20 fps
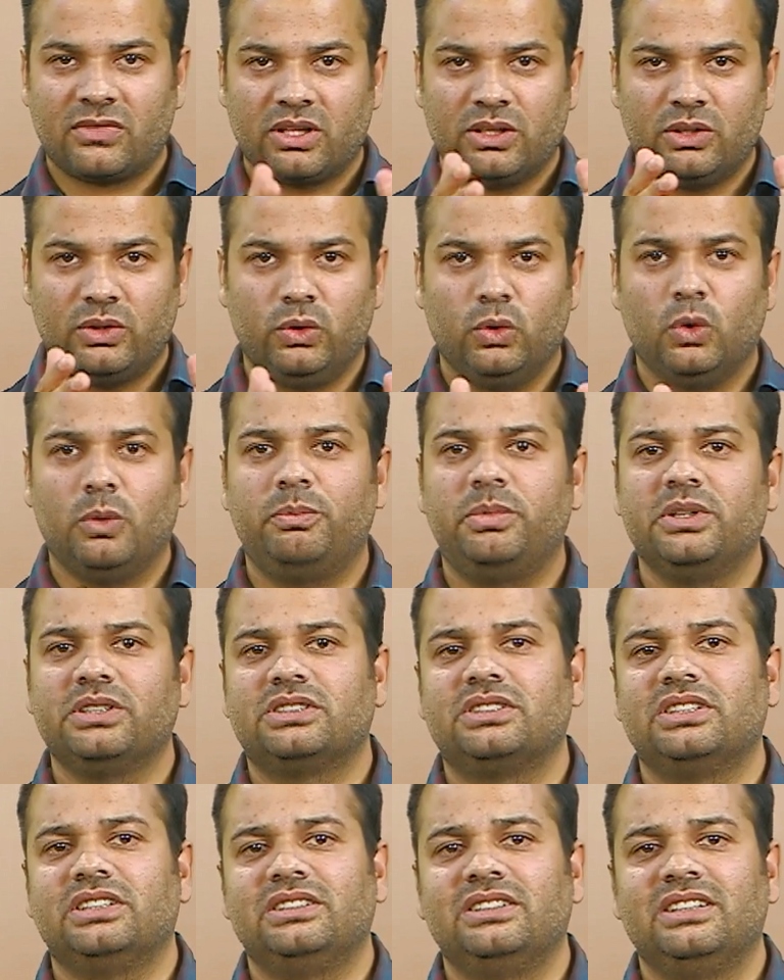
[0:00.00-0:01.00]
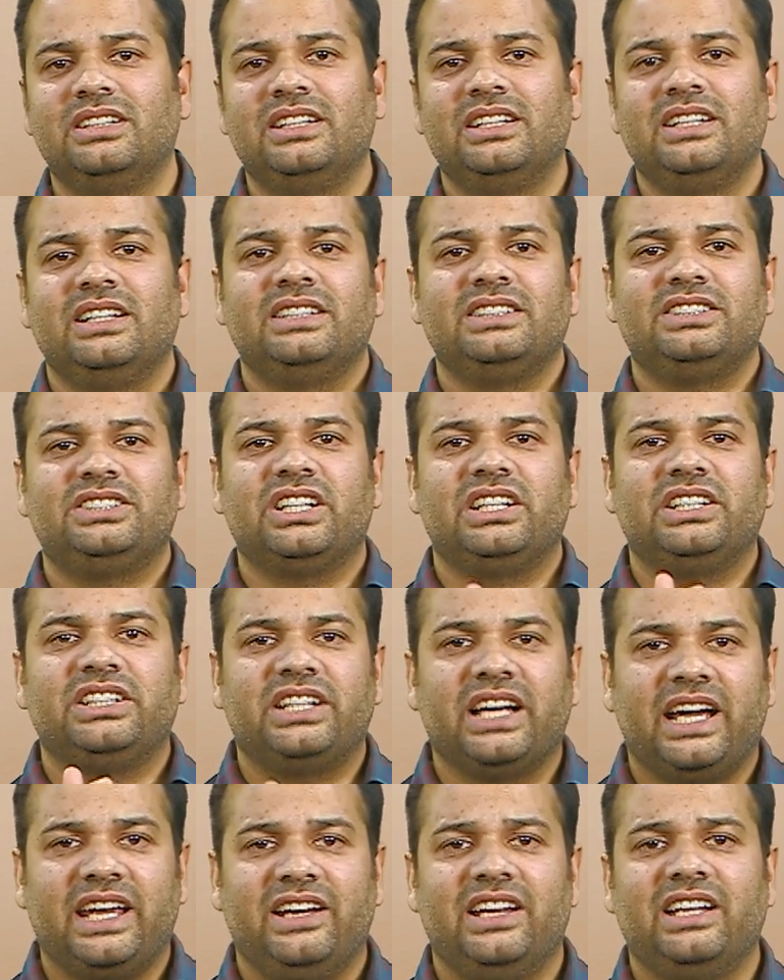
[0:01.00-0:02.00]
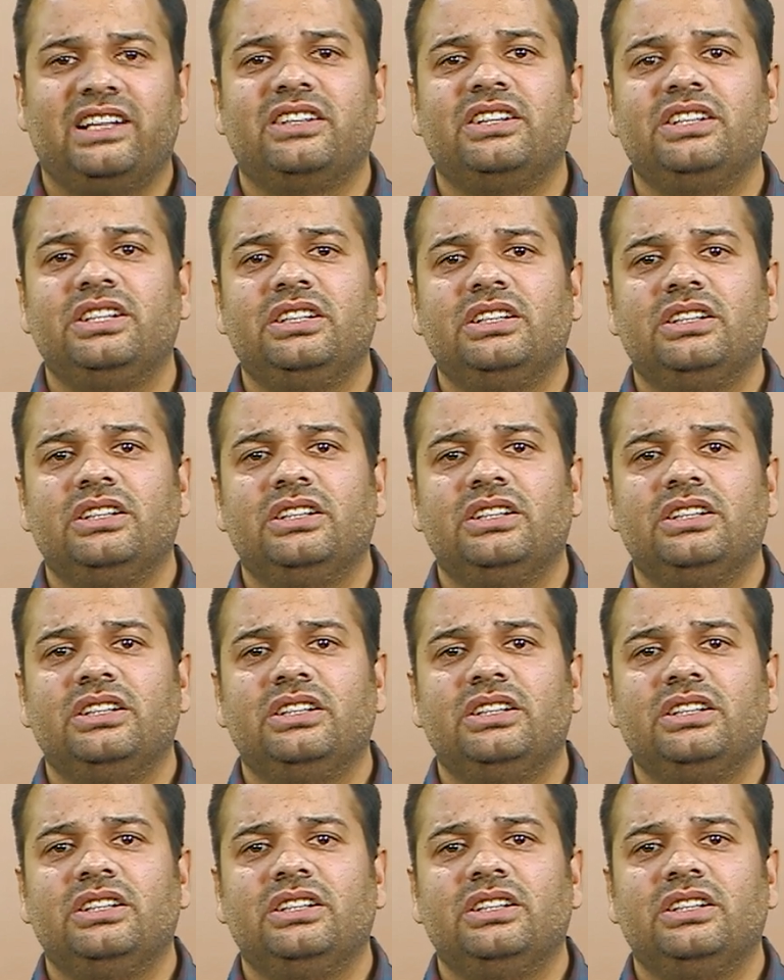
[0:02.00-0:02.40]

"No person shall directly